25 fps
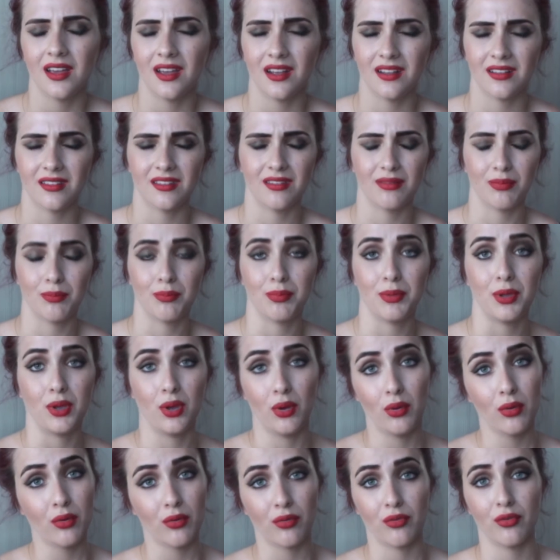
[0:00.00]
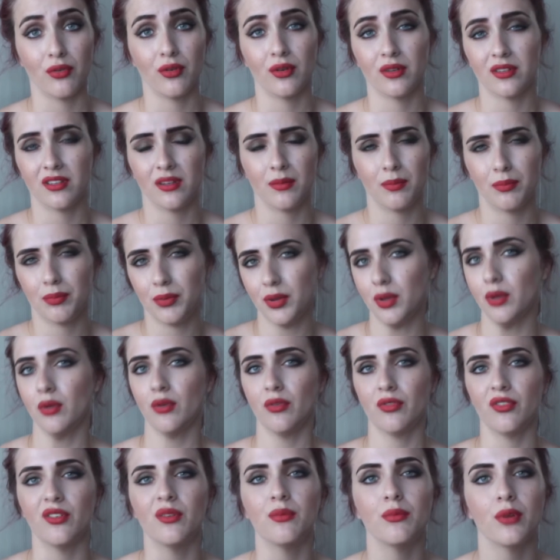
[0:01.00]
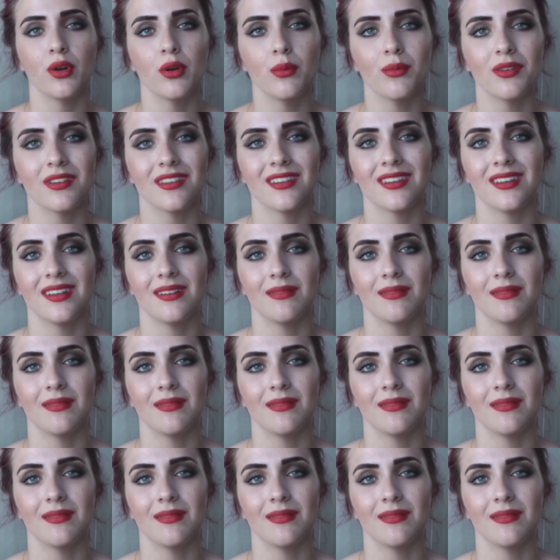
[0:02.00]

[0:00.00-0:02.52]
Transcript: It's beautiful. It's a beautiful moment